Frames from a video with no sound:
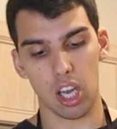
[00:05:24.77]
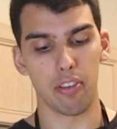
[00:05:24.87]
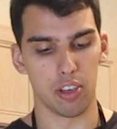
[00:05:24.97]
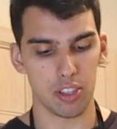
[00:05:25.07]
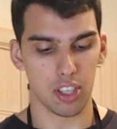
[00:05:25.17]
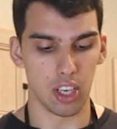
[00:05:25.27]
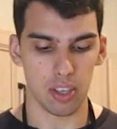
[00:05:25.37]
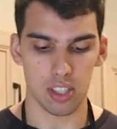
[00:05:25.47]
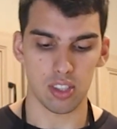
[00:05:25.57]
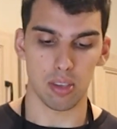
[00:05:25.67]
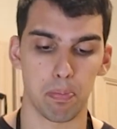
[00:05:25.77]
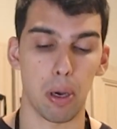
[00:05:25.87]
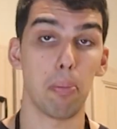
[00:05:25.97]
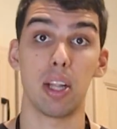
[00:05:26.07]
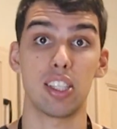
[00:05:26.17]
covered, you know, because
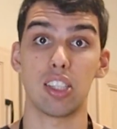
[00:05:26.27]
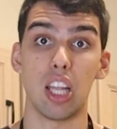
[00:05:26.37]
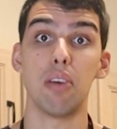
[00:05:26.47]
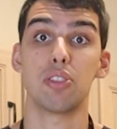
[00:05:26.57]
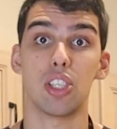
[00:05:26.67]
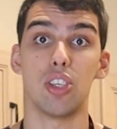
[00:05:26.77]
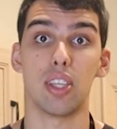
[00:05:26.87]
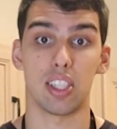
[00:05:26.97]
Publix loves to do